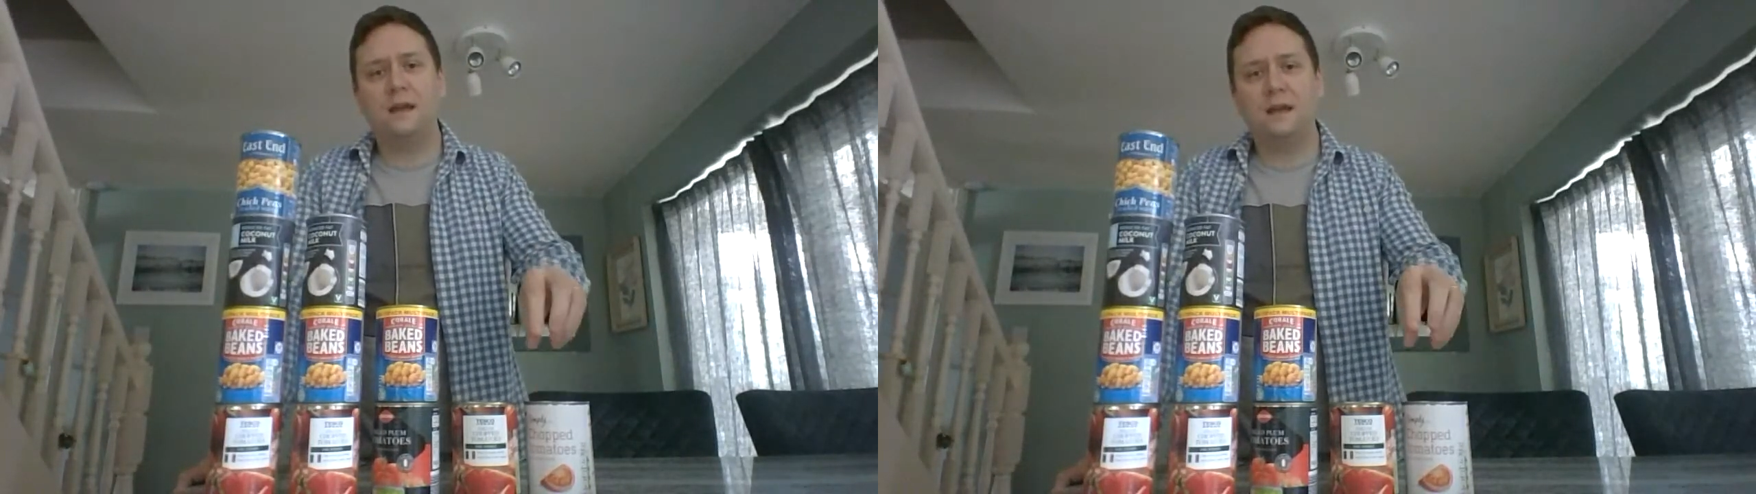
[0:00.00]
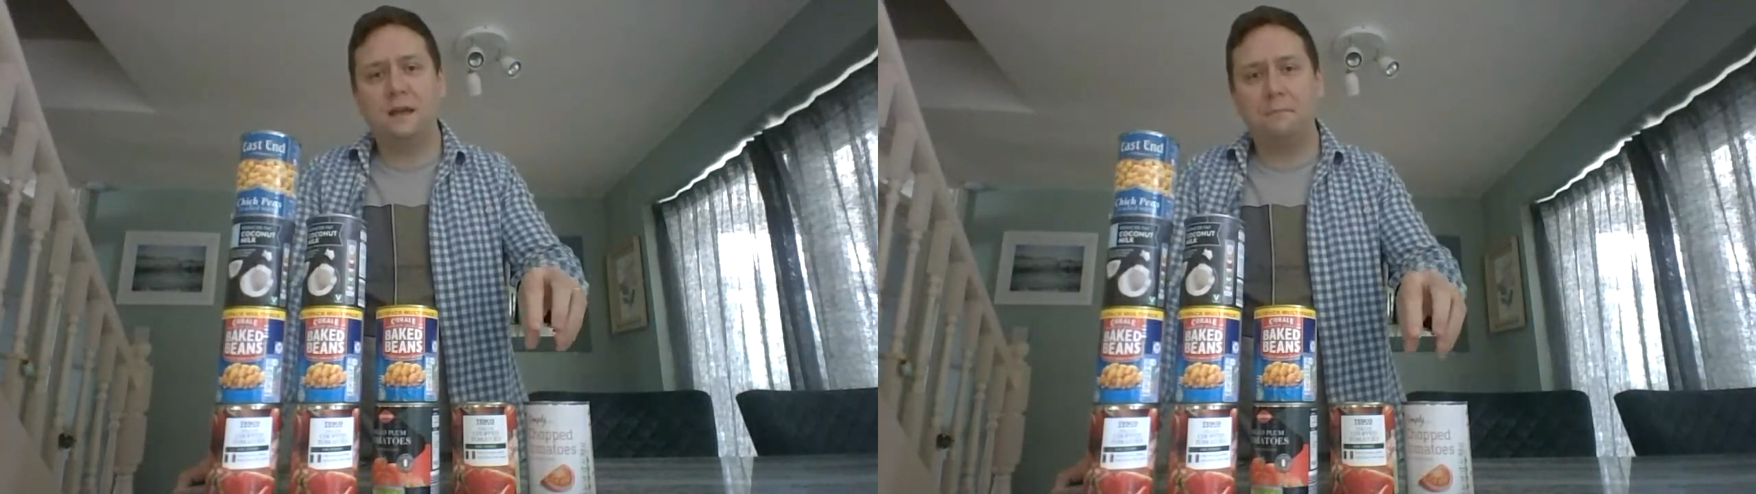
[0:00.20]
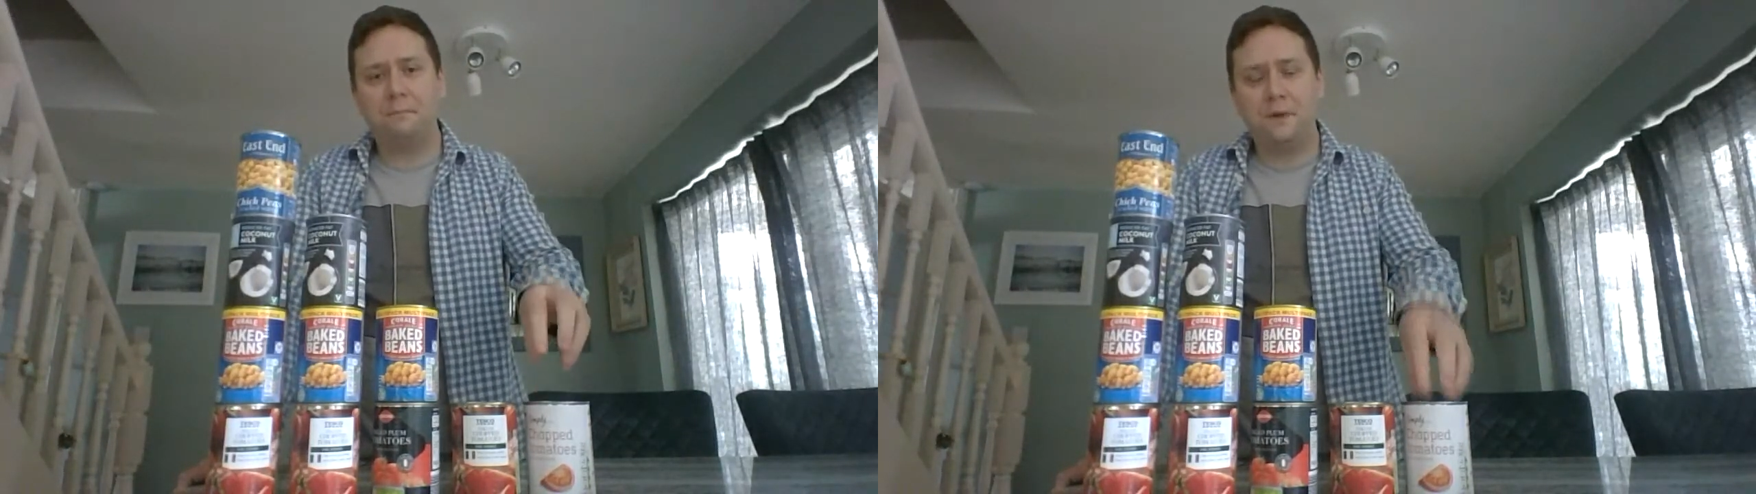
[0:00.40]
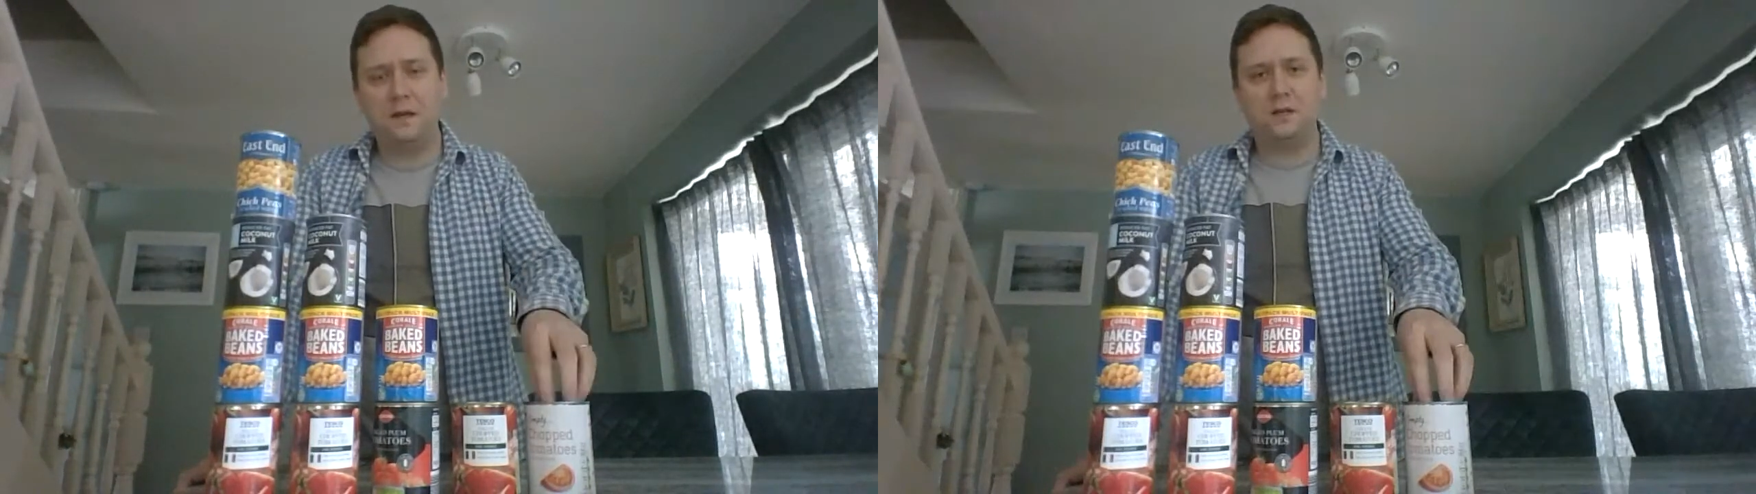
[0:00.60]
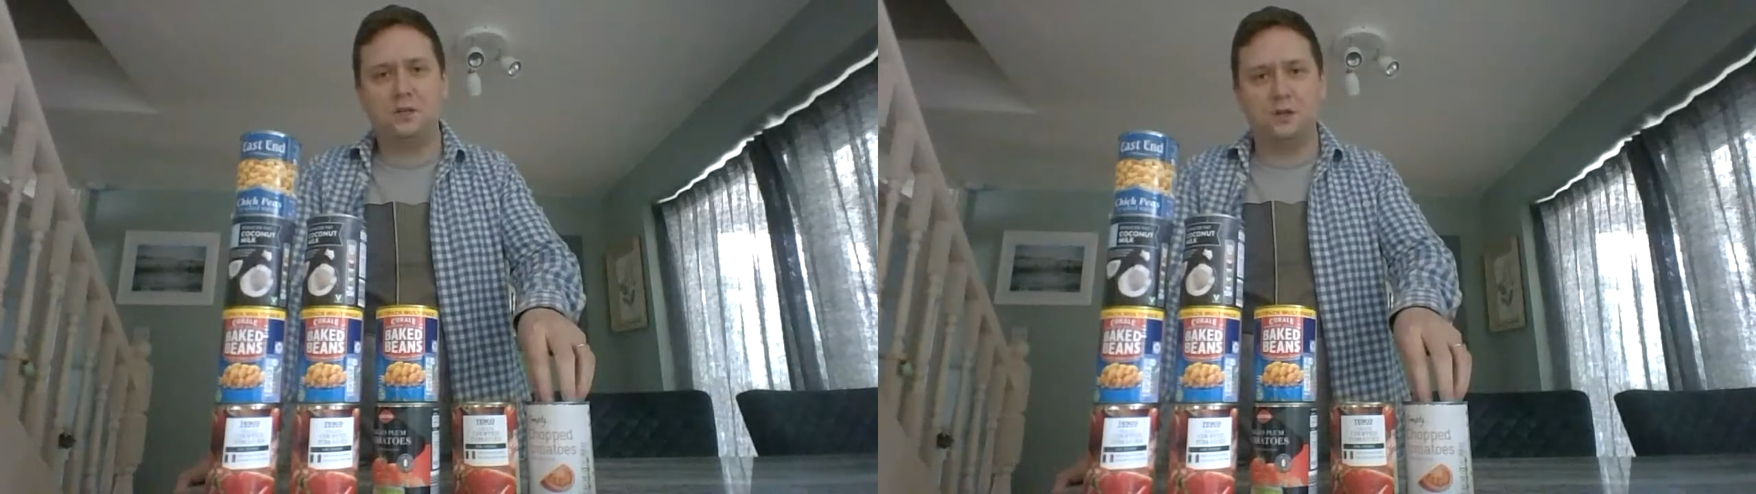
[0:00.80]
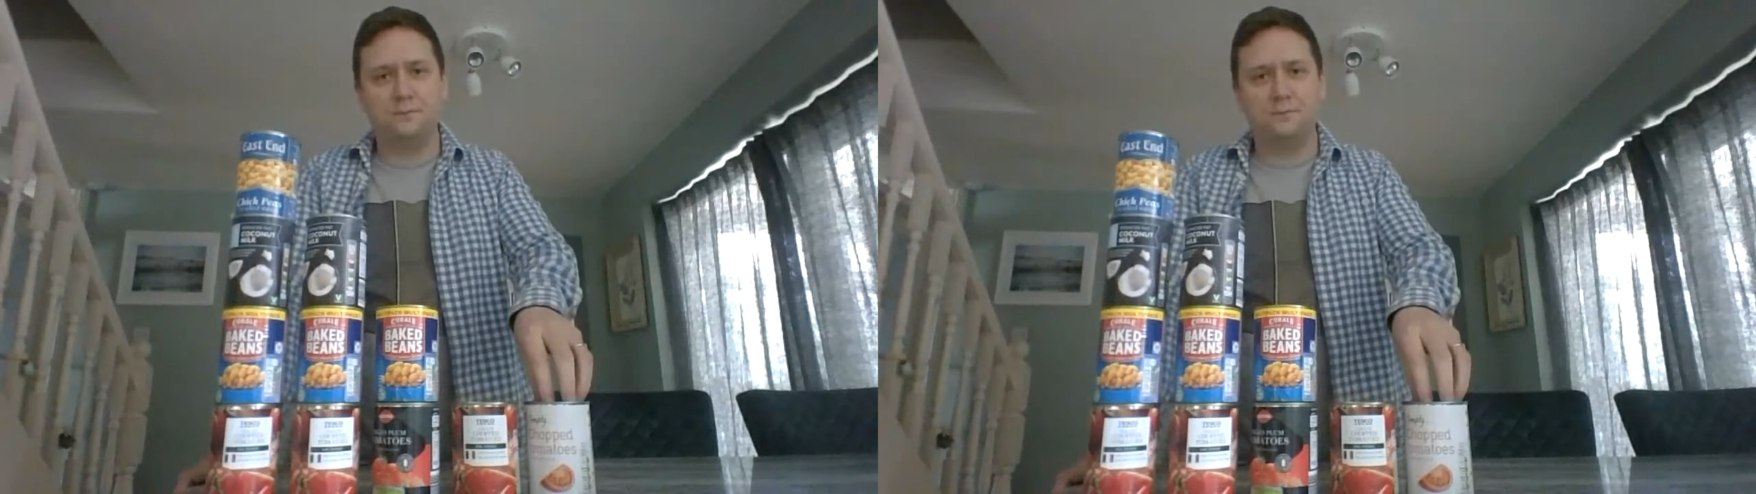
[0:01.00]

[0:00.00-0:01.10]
in a picture,